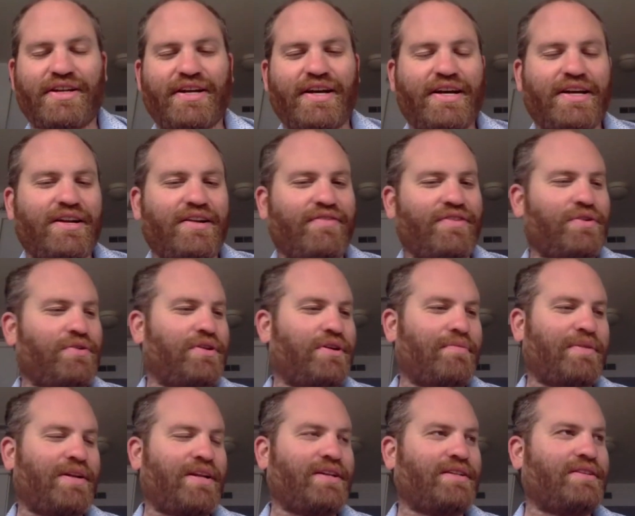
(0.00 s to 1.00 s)
And I interviewed him,
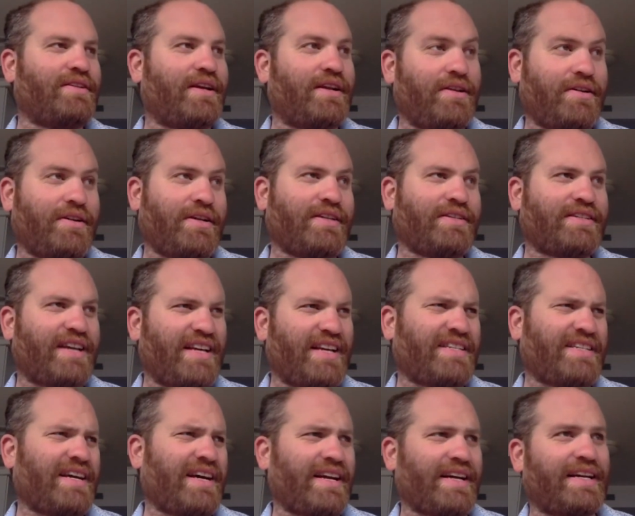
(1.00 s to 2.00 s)
and he's and he's
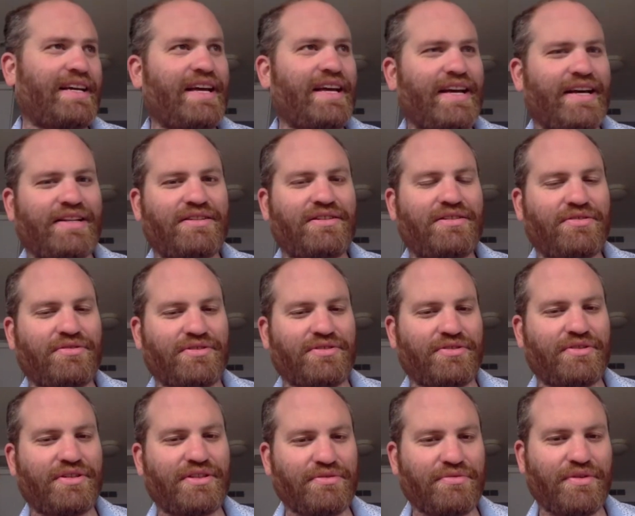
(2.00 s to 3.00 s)
he's got a kid too,
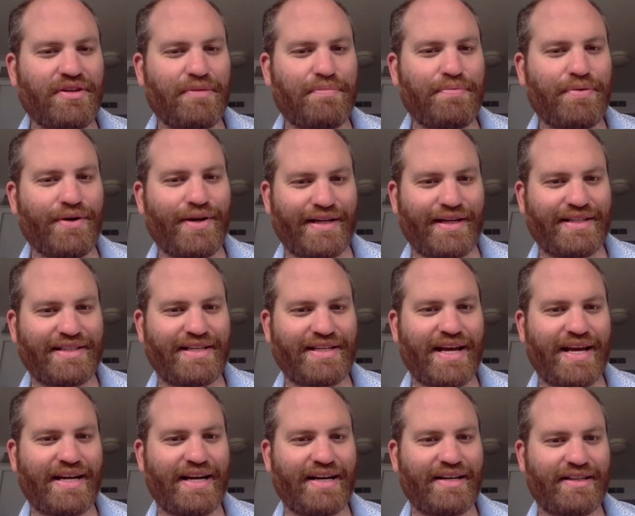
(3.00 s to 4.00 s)
so he's really putting his
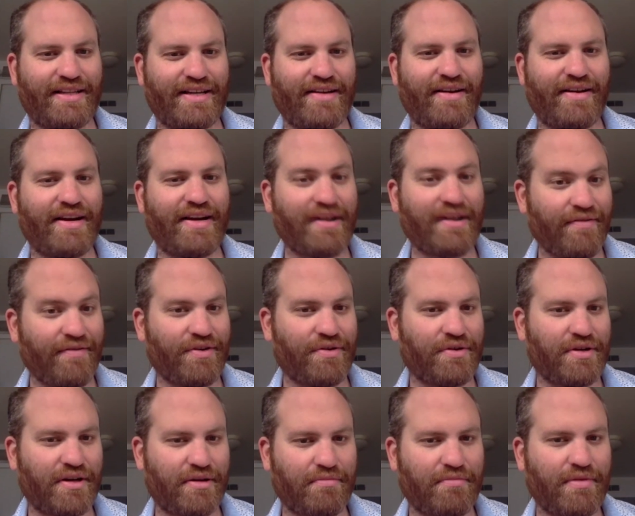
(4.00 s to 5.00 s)
neck out there. I
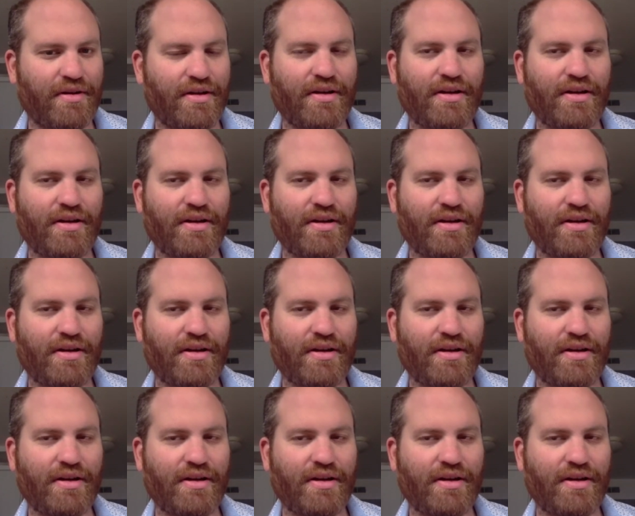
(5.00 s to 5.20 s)
interviewed him,